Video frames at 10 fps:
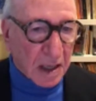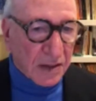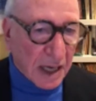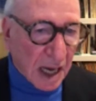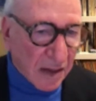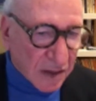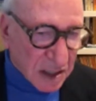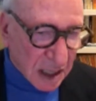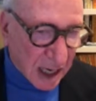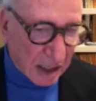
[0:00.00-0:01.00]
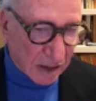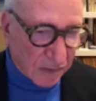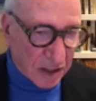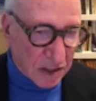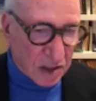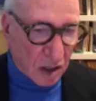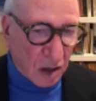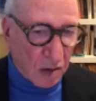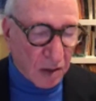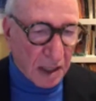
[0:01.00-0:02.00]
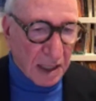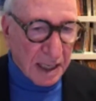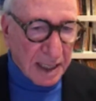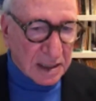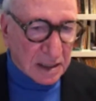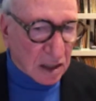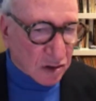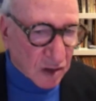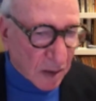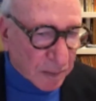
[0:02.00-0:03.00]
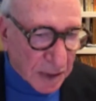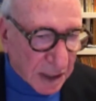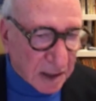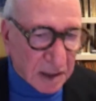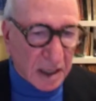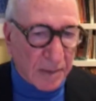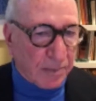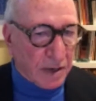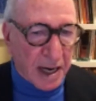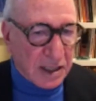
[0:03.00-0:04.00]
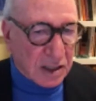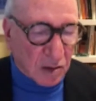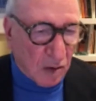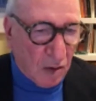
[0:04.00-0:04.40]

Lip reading: The other side of this, though, is that Trump didn't embrace